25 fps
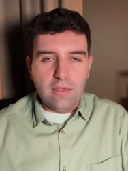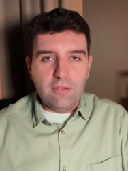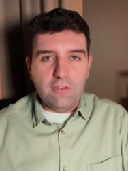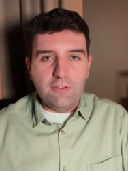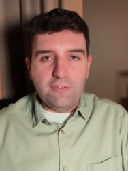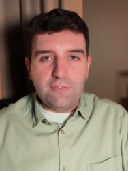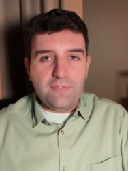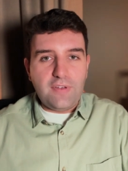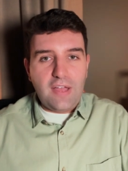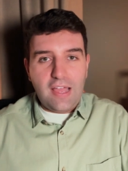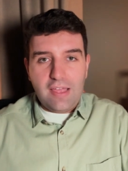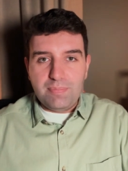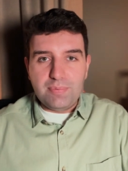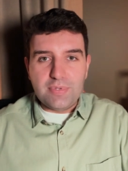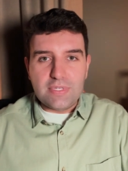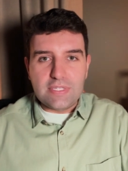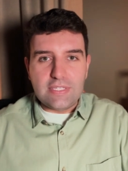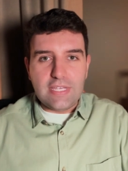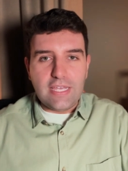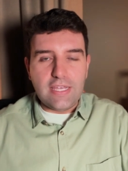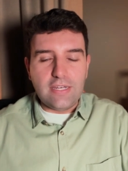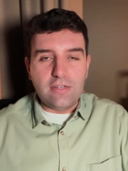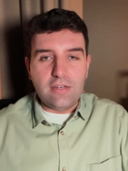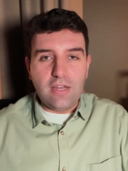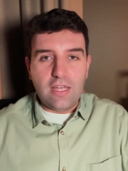
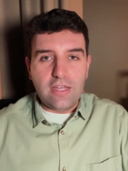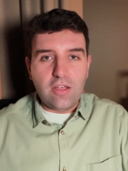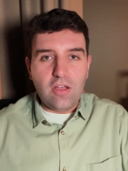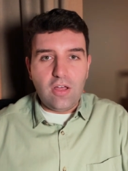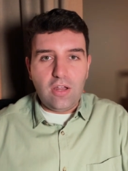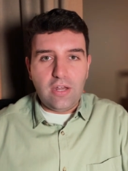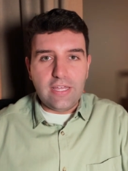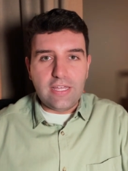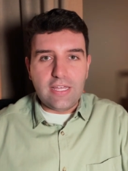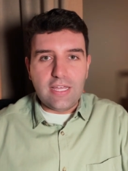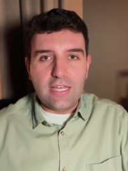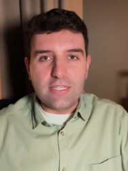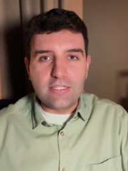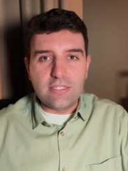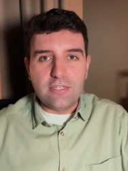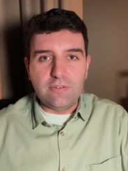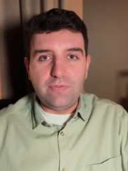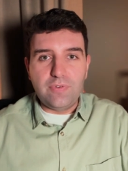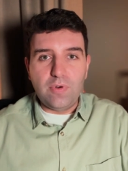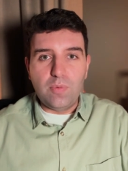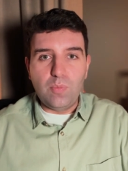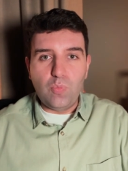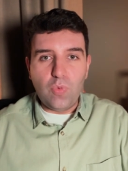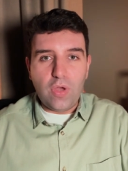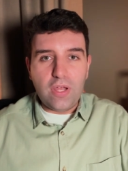5% glycolic acid
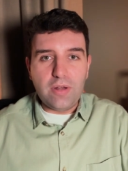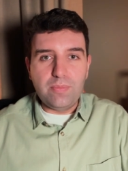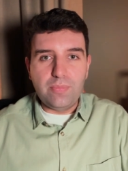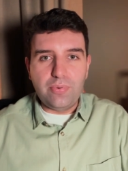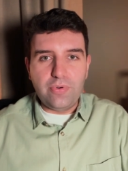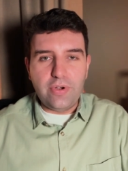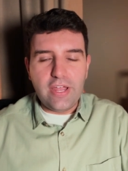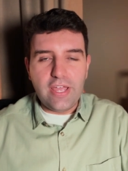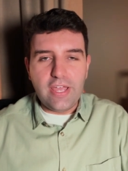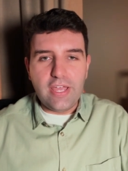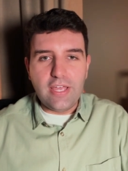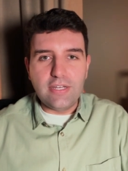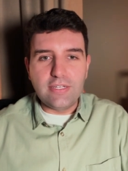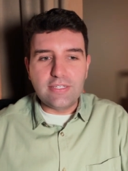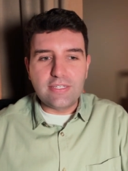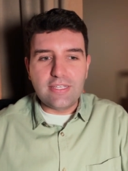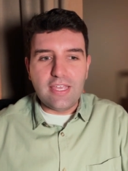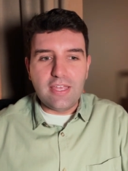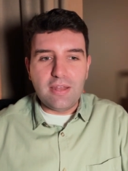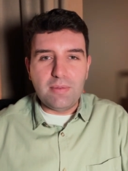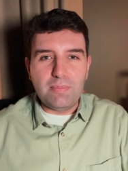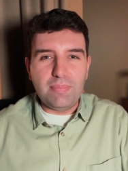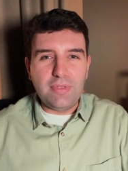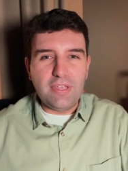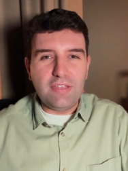from one brand
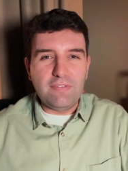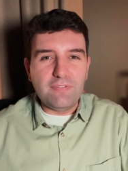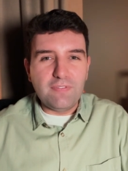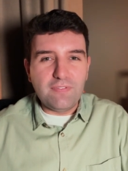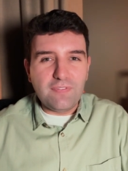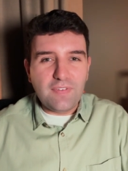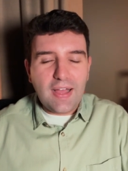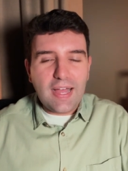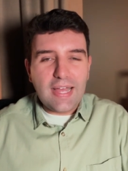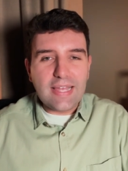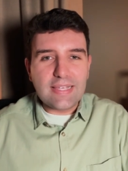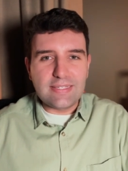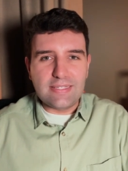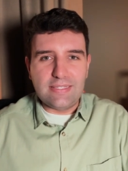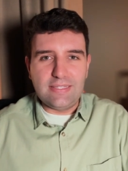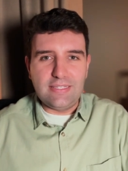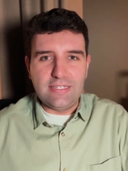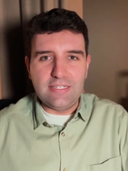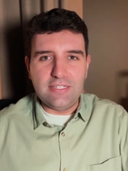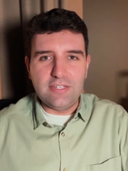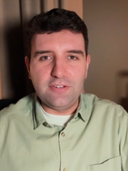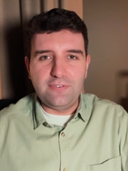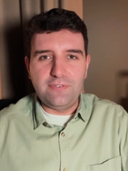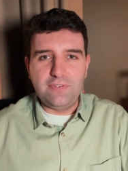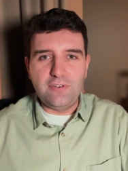can be vastly
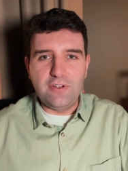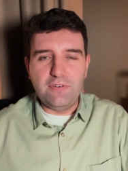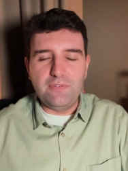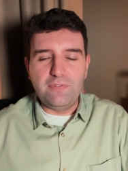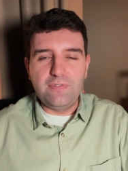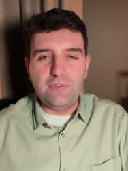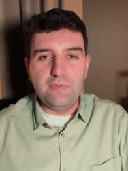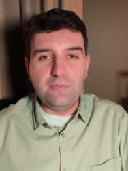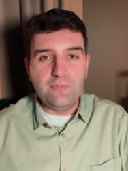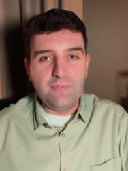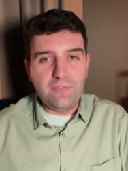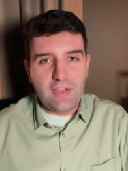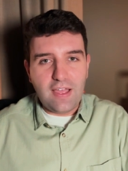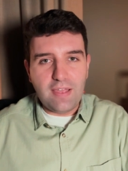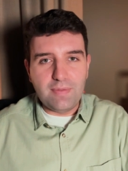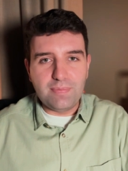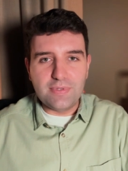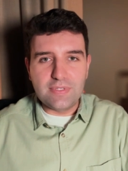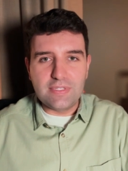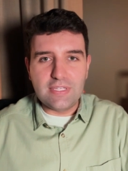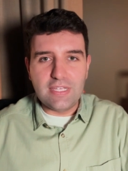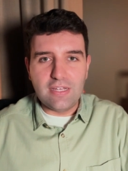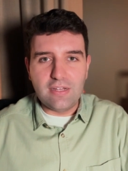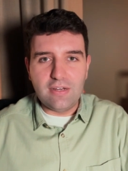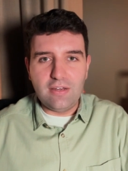different from
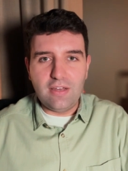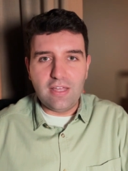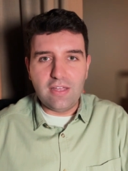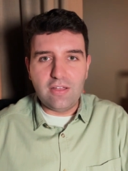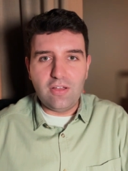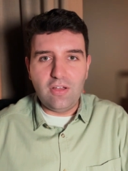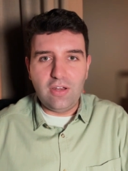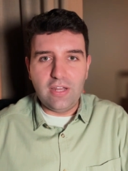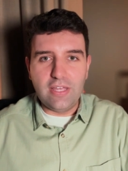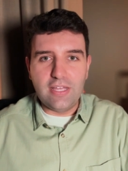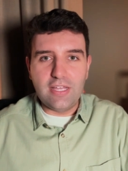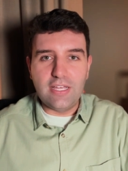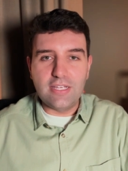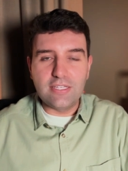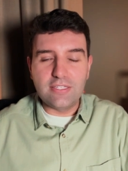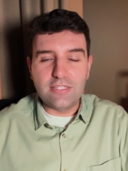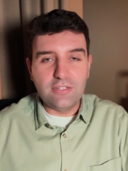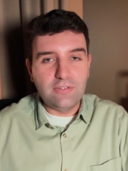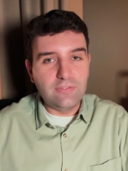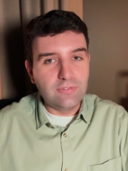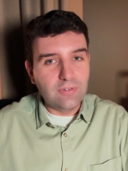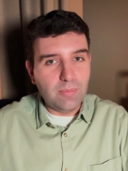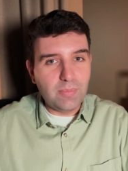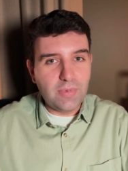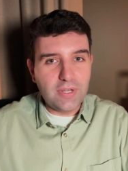5% glycolic
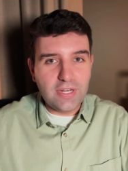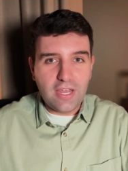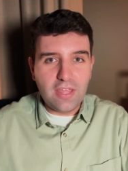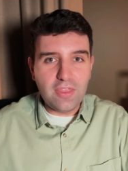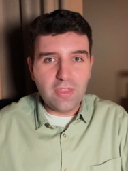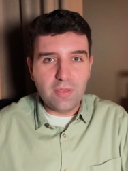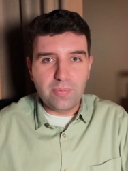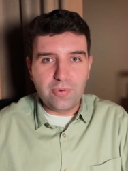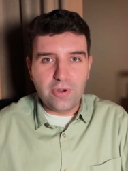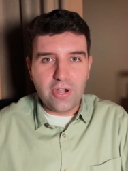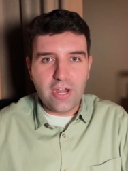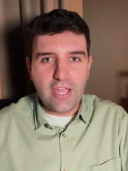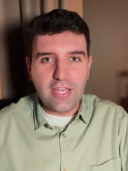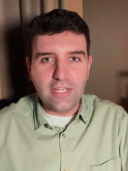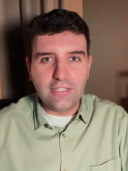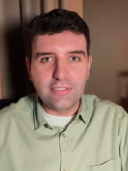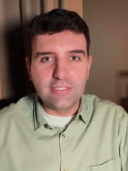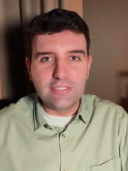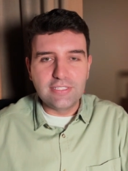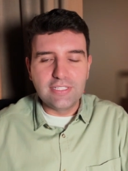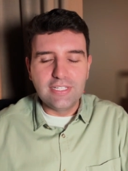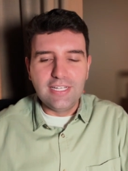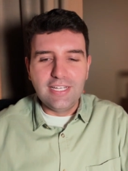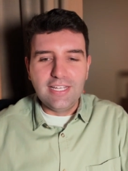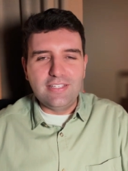acid from another
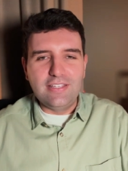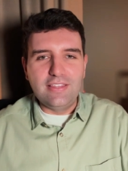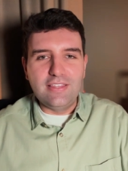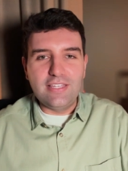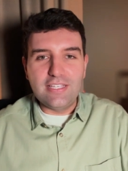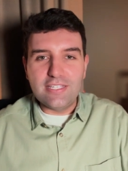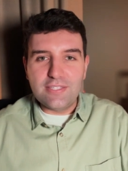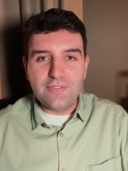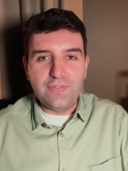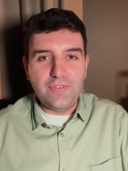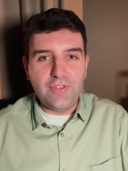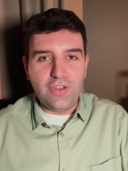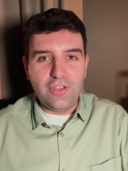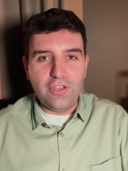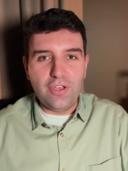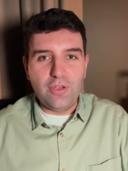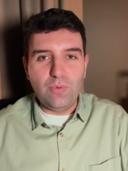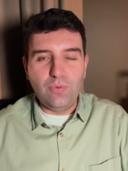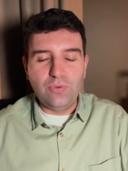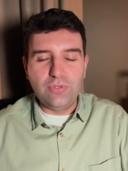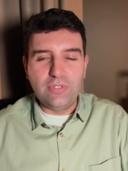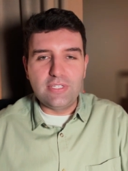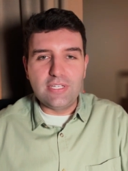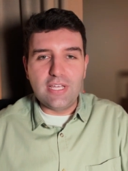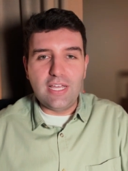brand. This video
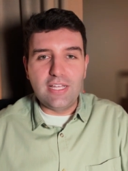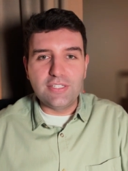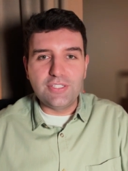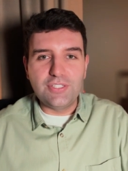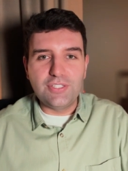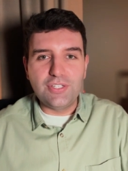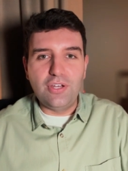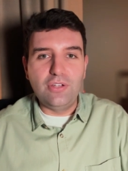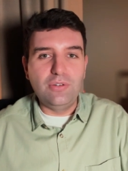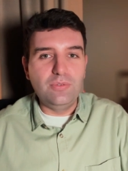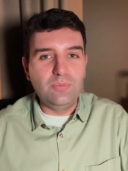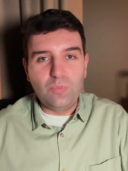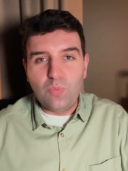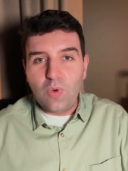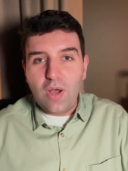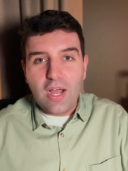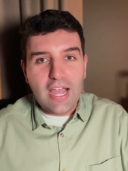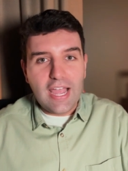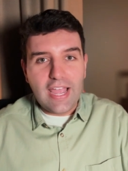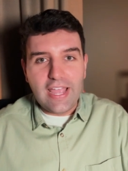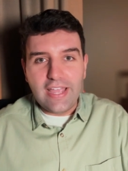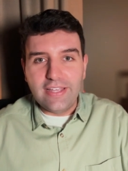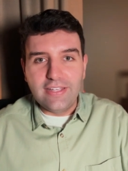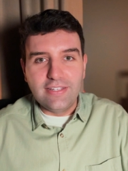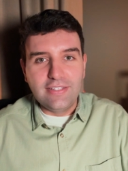would touch on
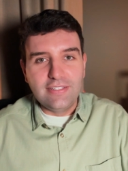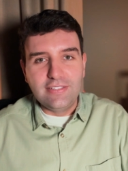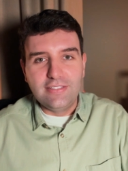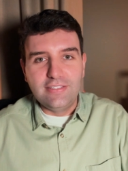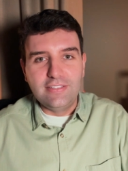why